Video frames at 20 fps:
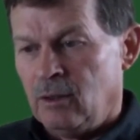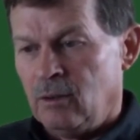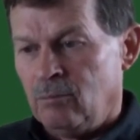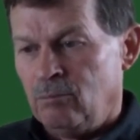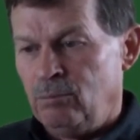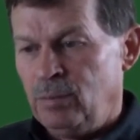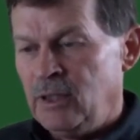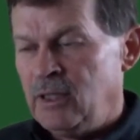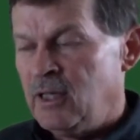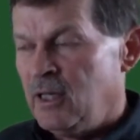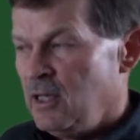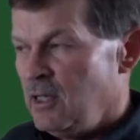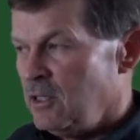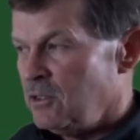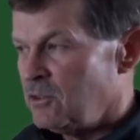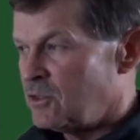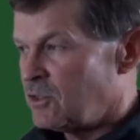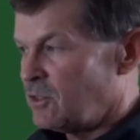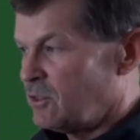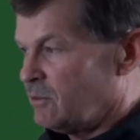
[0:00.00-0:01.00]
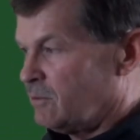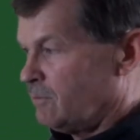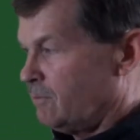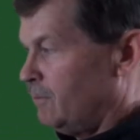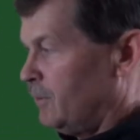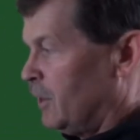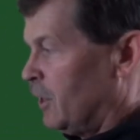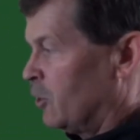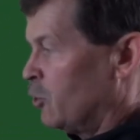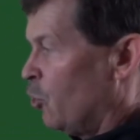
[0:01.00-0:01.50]
Because
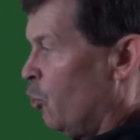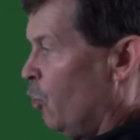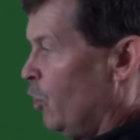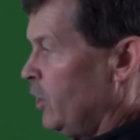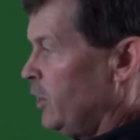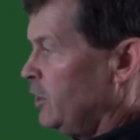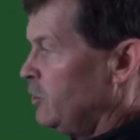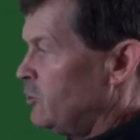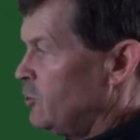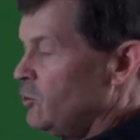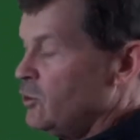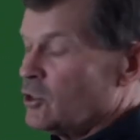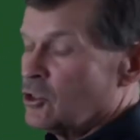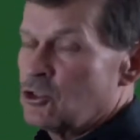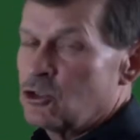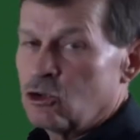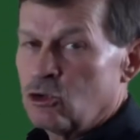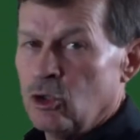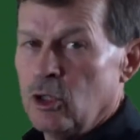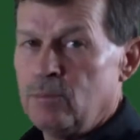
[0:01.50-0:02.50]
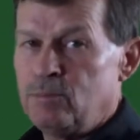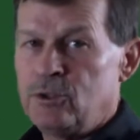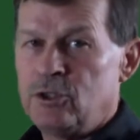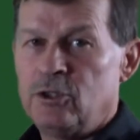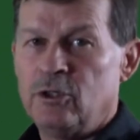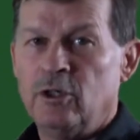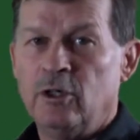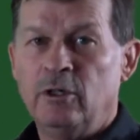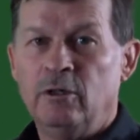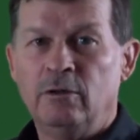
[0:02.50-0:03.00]
according to the
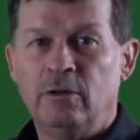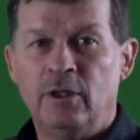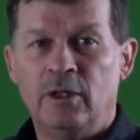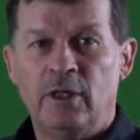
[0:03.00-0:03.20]
scripture,